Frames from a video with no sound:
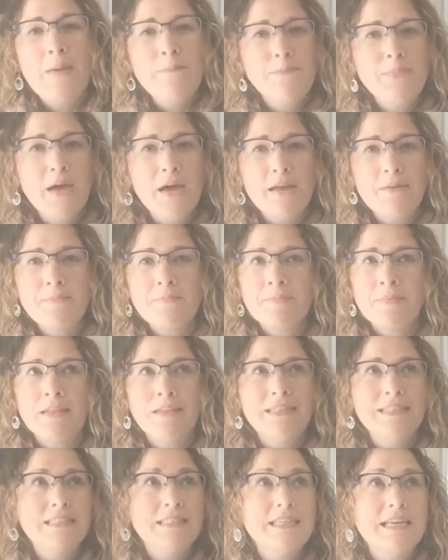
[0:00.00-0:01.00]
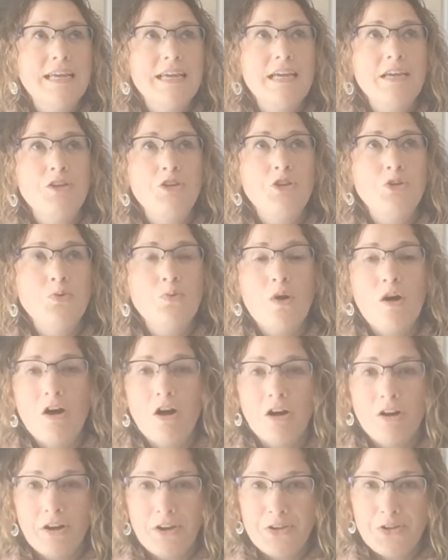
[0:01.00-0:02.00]
but let's say you
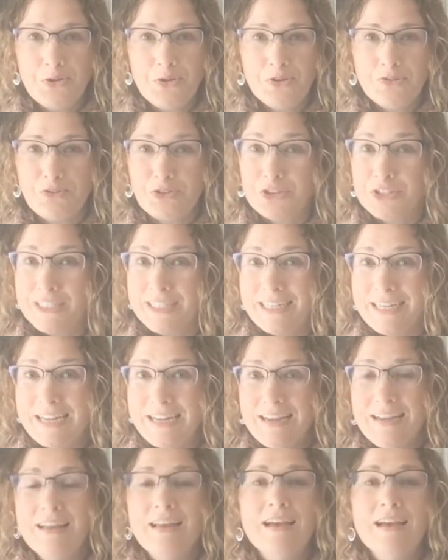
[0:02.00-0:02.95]
are a university.